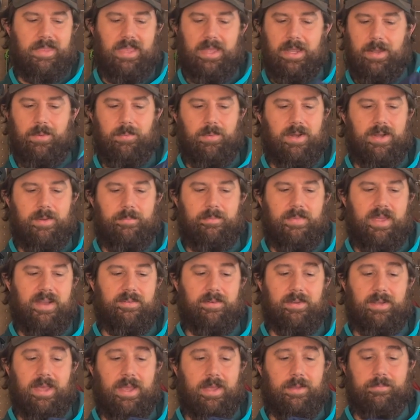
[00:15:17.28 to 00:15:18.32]
I wear them
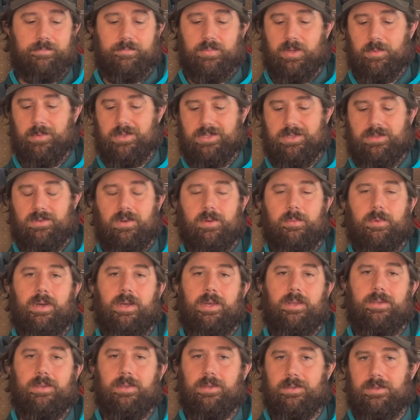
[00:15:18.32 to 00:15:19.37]
every day. Pretty much throw them
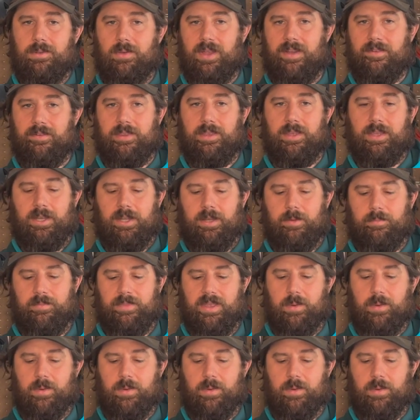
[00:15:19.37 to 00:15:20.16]
on. You can do everything in them.